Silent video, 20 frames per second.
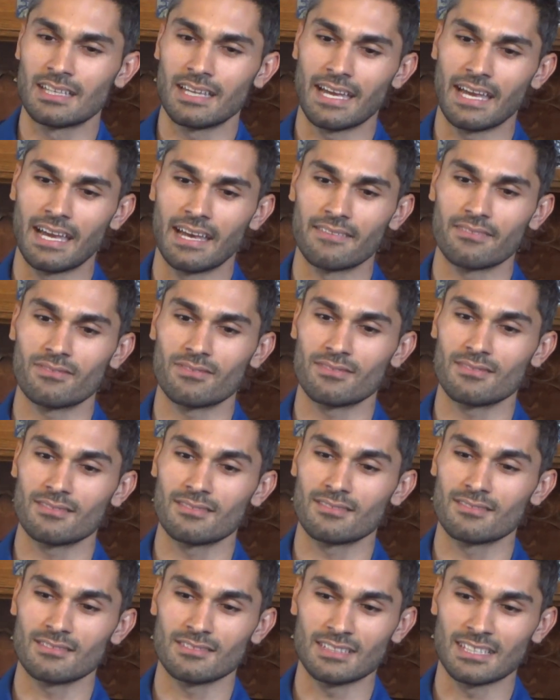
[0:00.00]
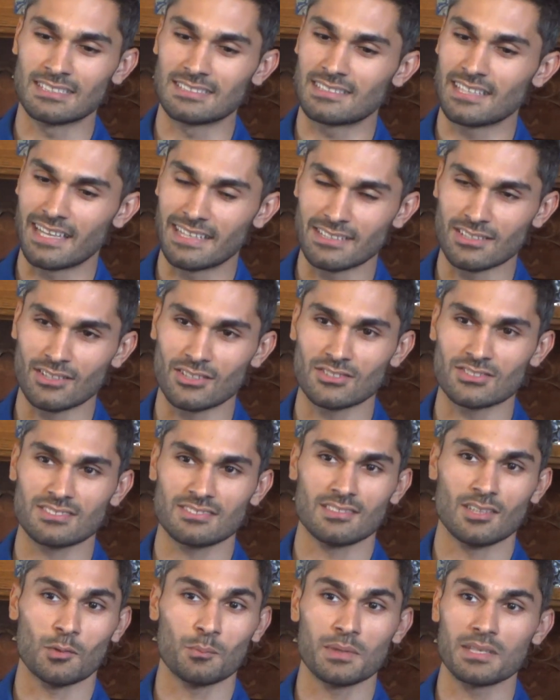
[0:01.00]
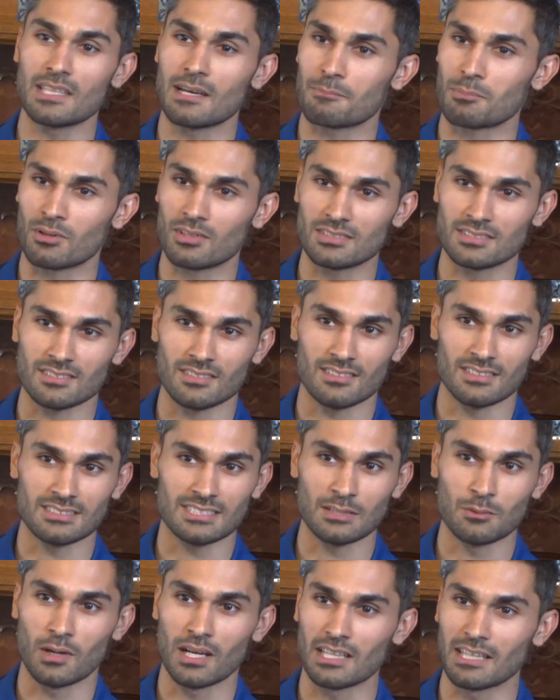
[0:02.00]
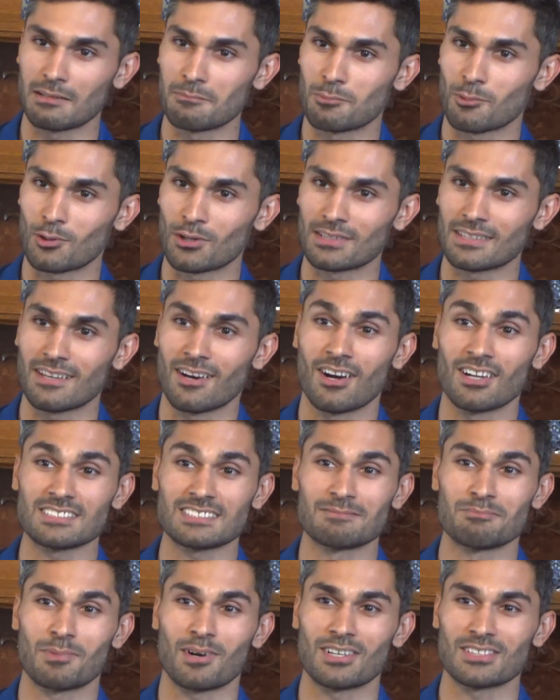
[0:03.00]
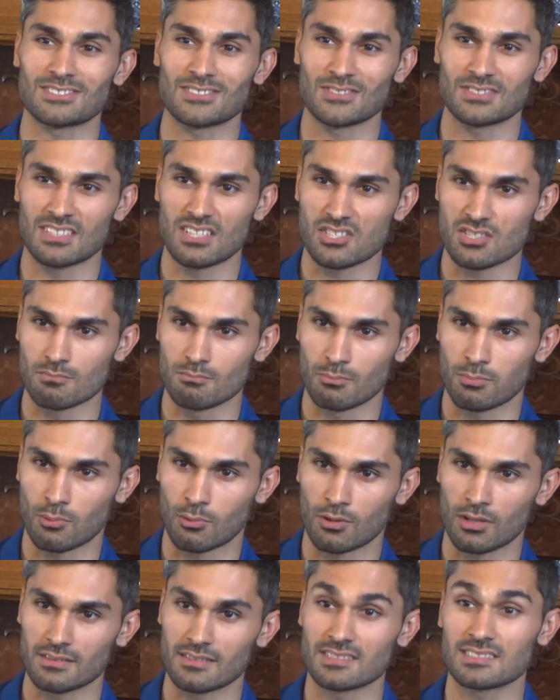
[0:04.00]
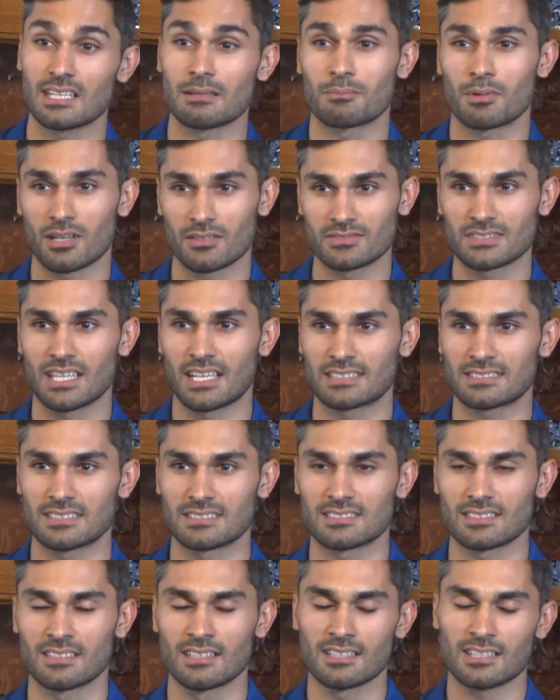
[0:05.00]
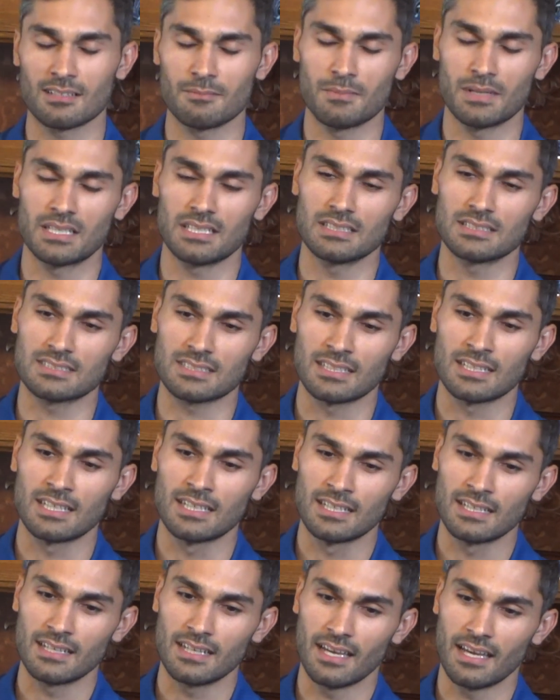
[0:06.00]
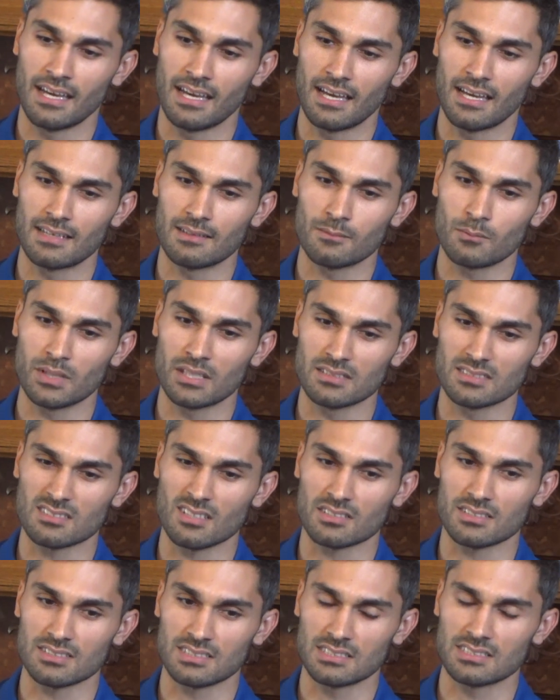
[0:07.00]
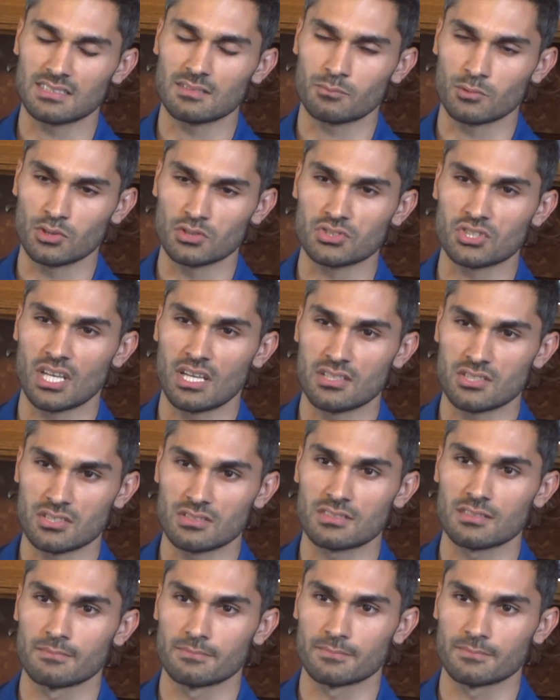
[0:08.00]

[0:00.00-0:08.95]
And in 10 years, there'll be that person on the TYLA board, the Austin Bar Association board, the State Bar of Texas committees, and we can start to see some real changes.